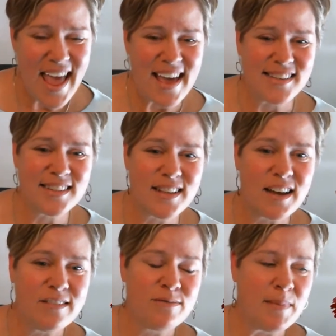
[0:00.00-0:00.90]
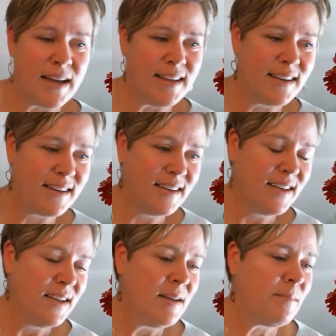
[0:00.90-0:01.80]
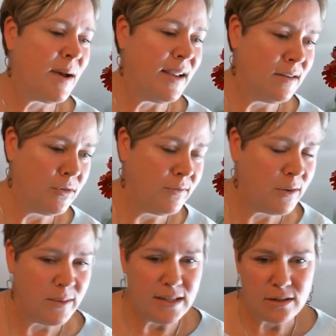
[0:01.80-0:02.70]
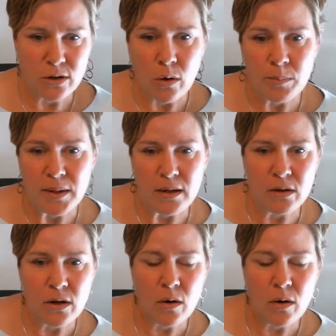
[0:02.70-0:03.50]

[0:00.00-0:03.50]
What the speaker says: as a lot of my my interviewees told me.